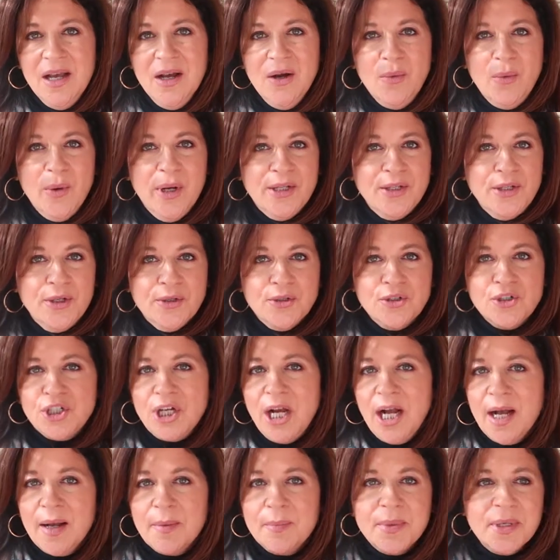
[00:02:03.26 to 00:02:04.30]
When you're
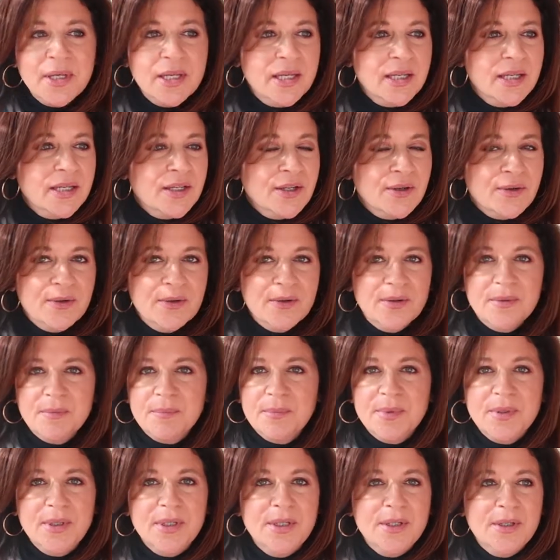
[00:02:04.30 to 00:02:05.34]
shopping, you're,
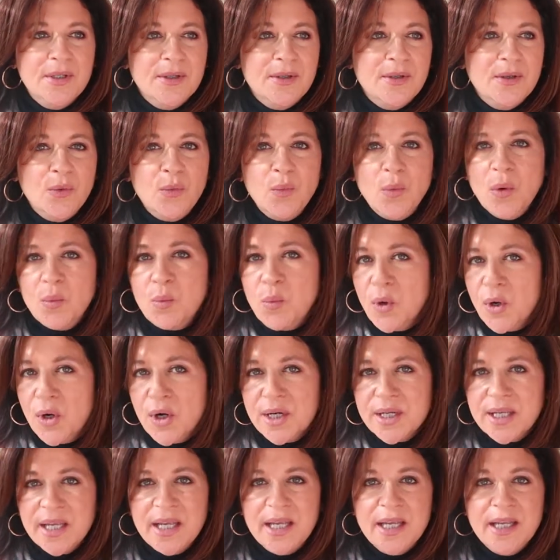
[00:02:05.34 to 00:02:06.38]

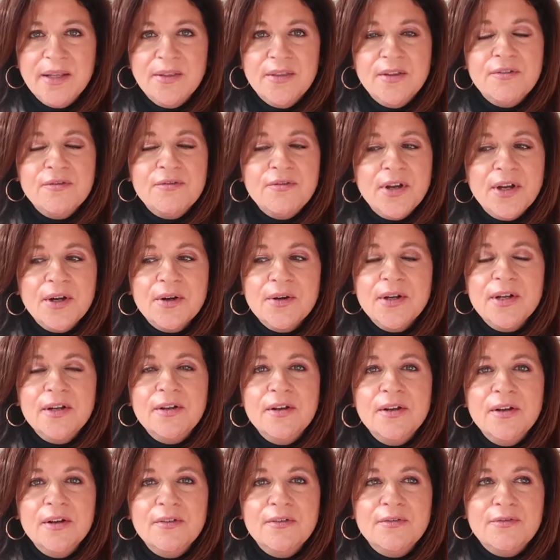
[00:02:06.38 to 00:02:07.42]
working, the very
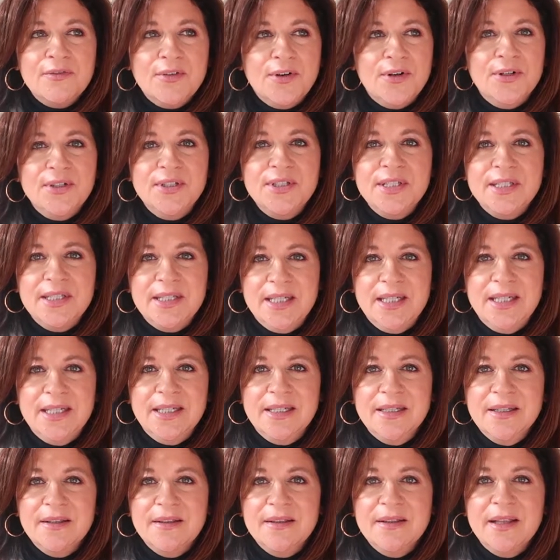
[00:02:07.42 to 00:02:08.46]
first
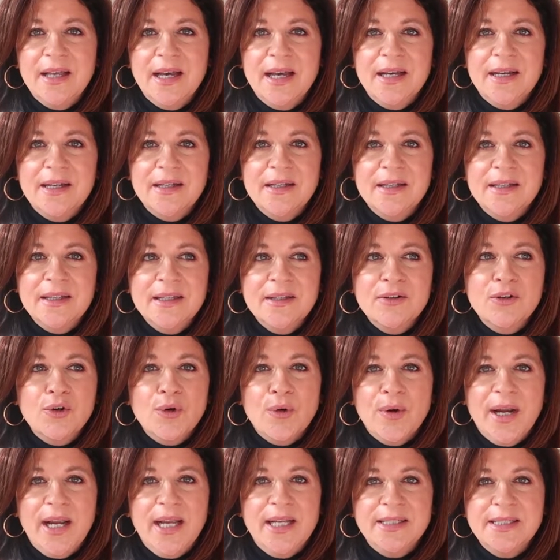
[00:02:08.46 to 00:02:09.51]
thing that
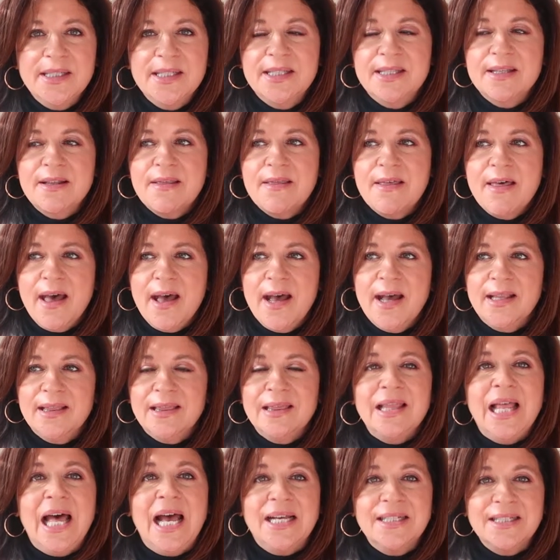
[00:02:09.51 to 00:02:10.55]
grants that
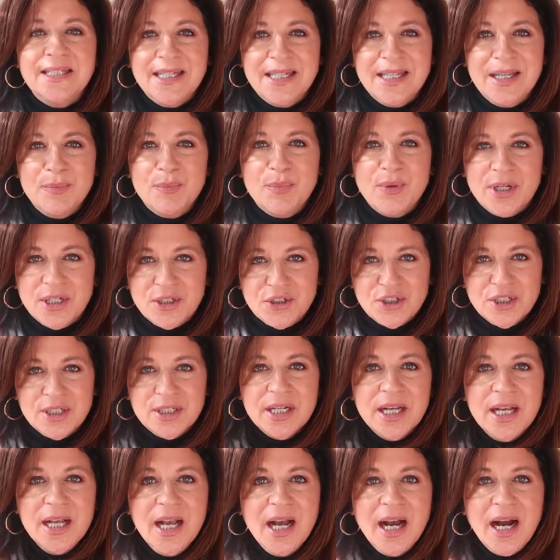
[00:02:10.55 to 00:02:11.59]
lasting impression,
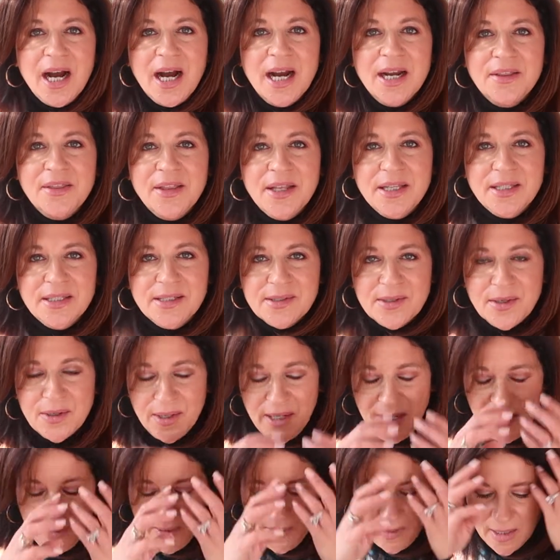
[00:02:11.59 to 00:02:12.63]
I think, is our
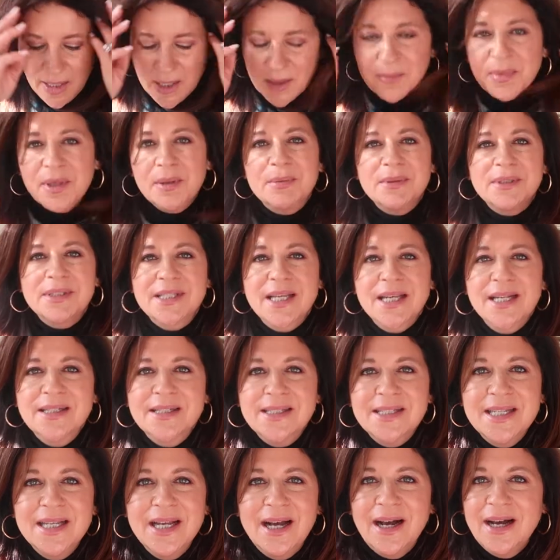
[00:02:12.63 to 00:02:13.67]
hair. People say it's
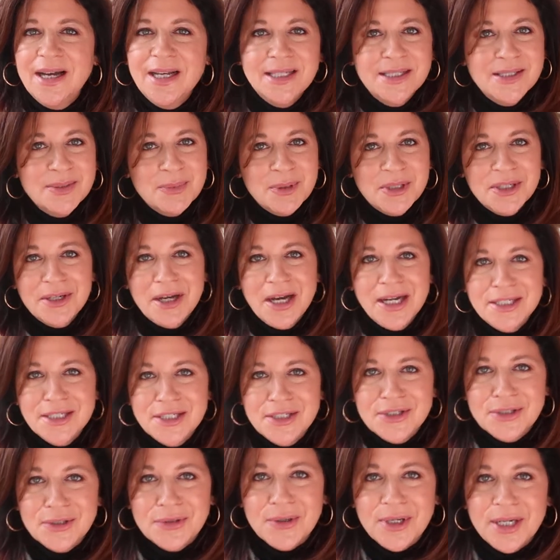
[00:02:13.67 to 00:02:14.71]
the eyes, but I
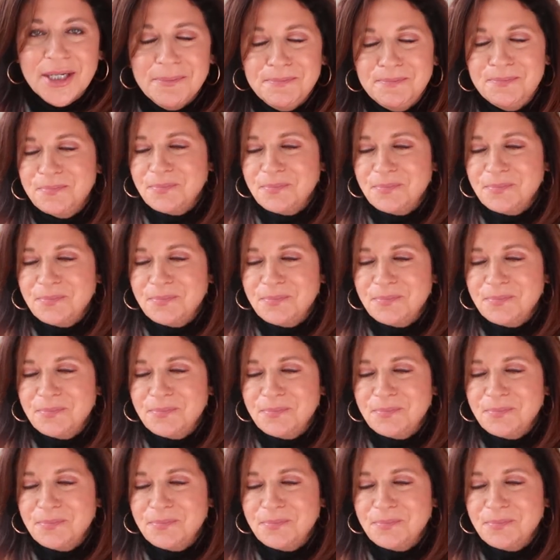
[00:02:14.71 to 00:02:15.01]
disagree.